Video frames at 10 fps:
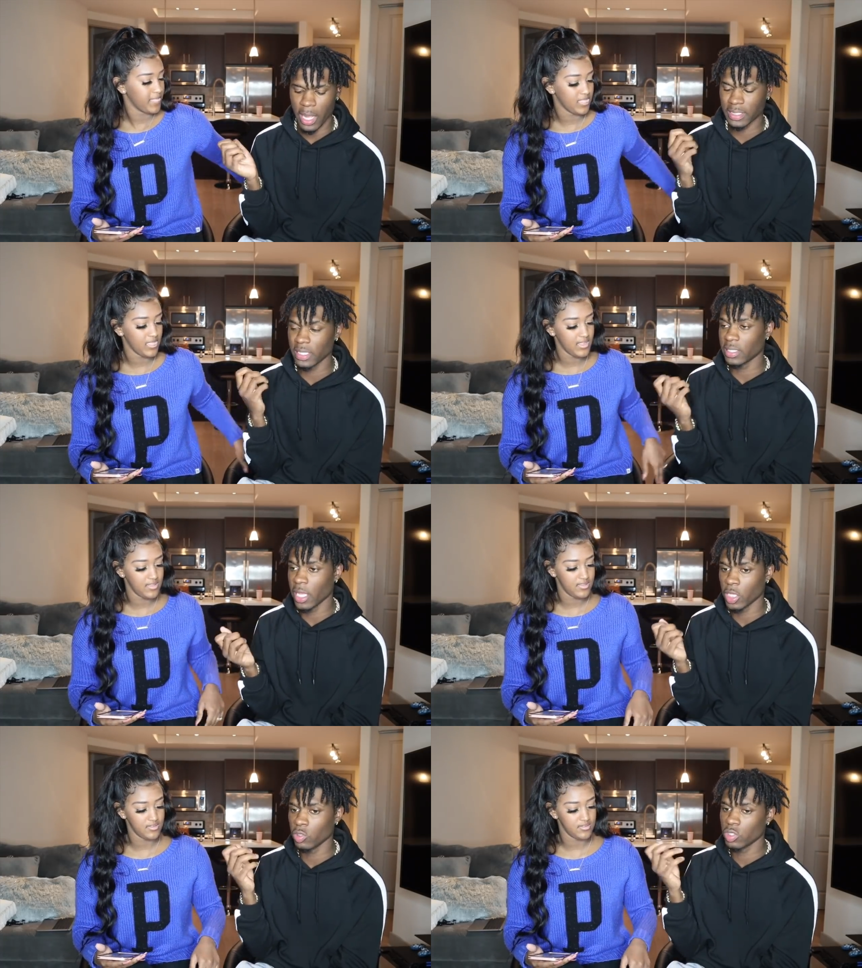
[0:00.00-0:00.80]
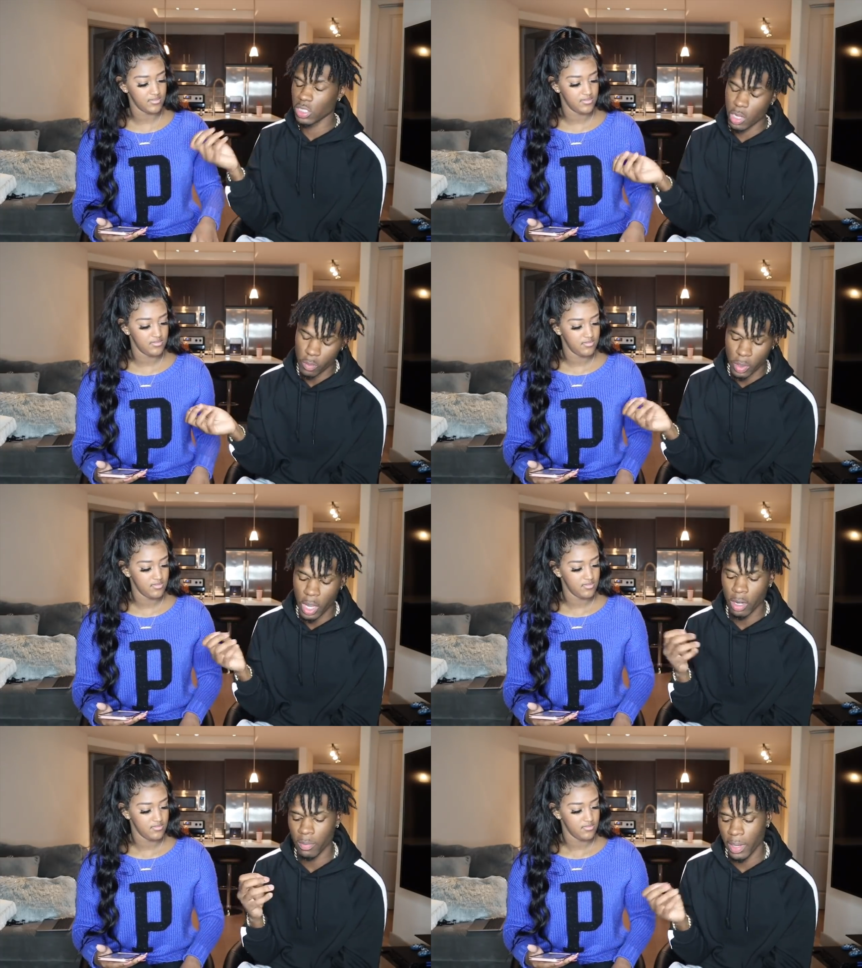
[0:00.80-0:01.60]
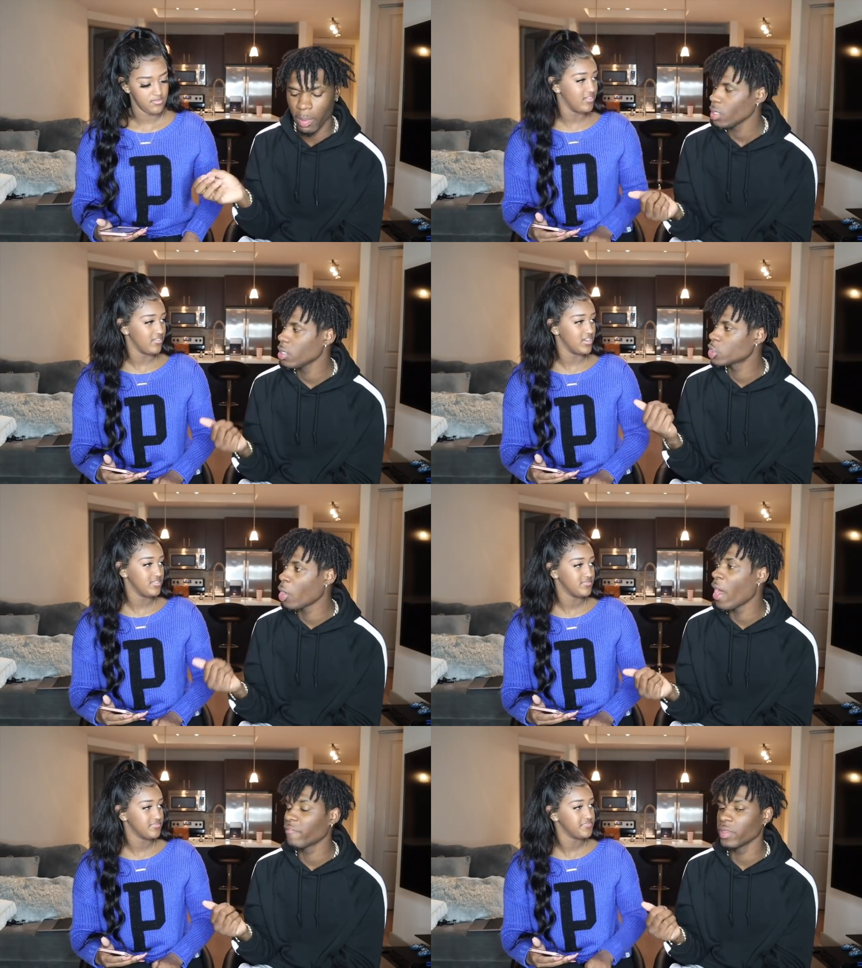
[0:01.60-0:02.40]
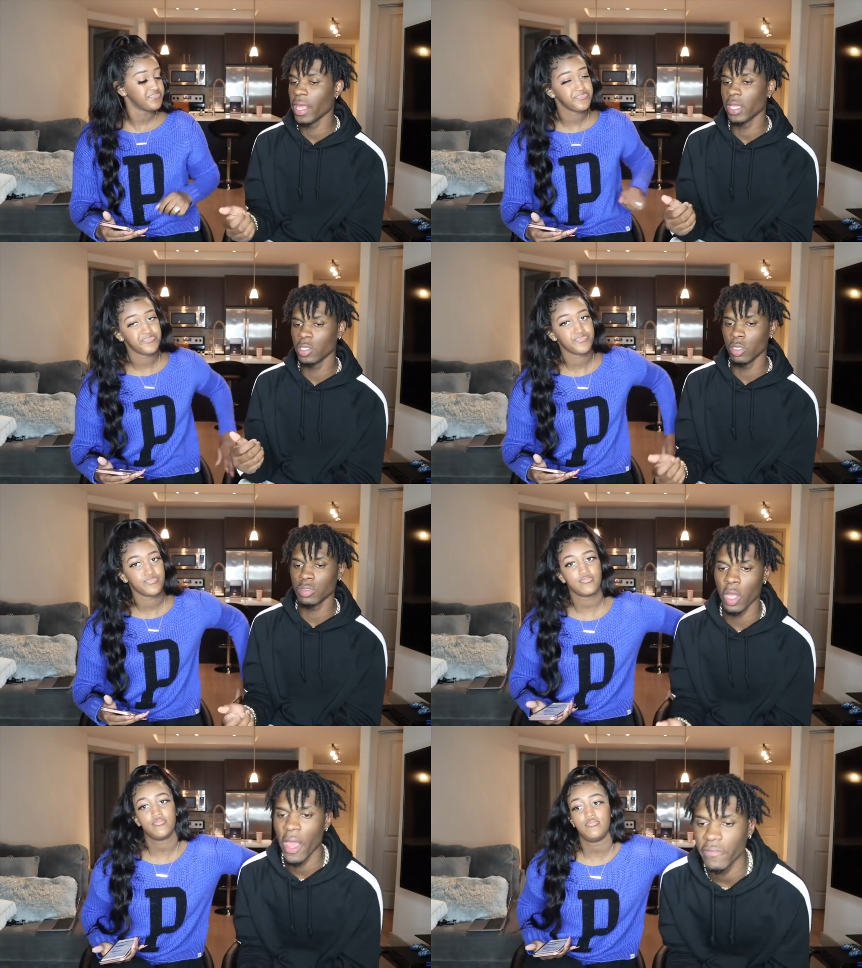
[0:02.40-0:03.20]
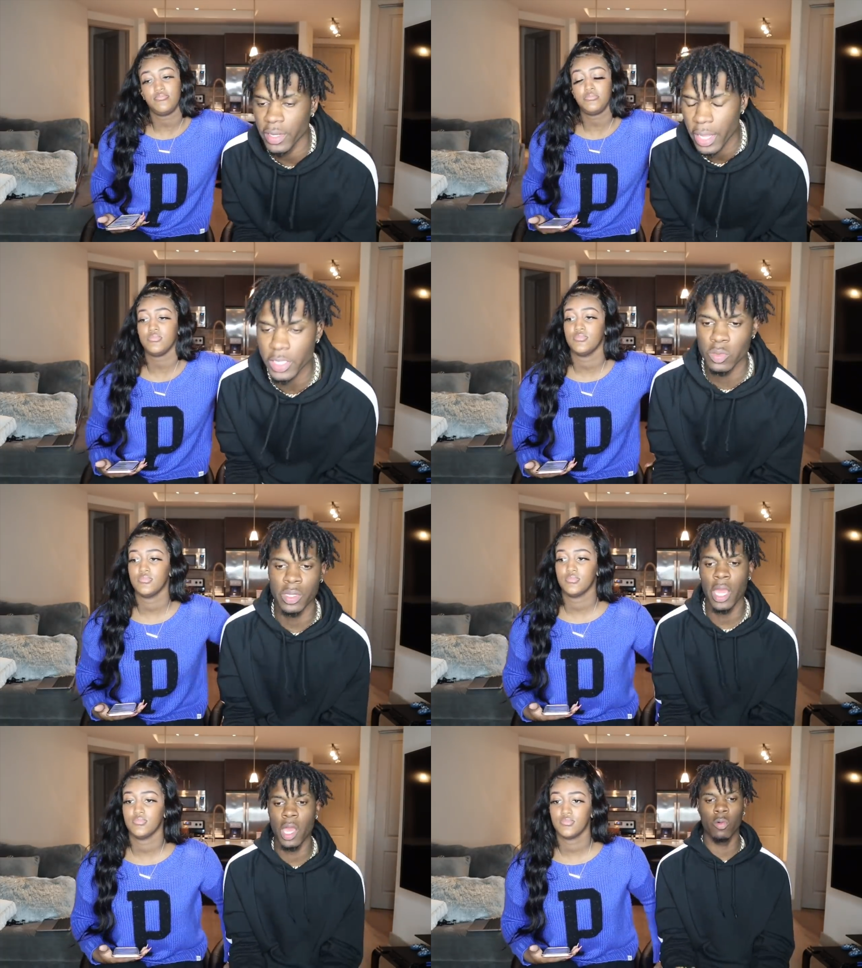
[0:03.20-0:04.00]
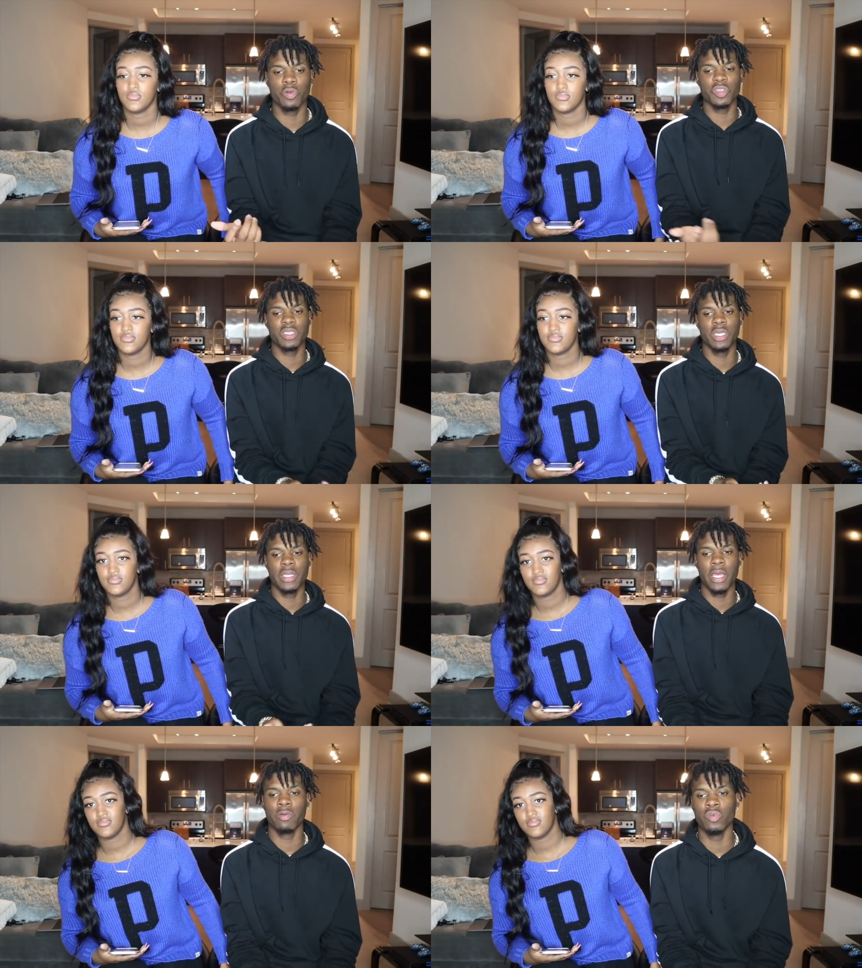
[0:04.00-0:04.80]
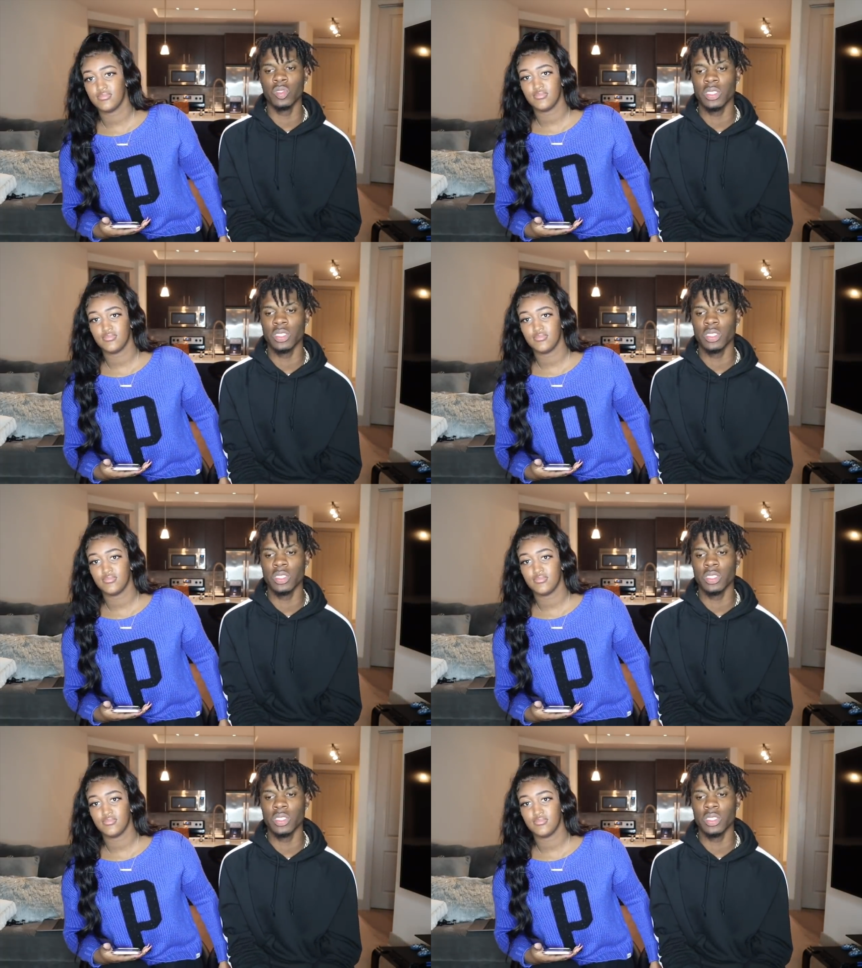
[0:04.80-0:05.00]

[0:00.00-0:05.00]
Speaker 1: I said, thank you. She said, no problem, blah, blah, blah. So after that, you know, so after that, so now we're sitting at, we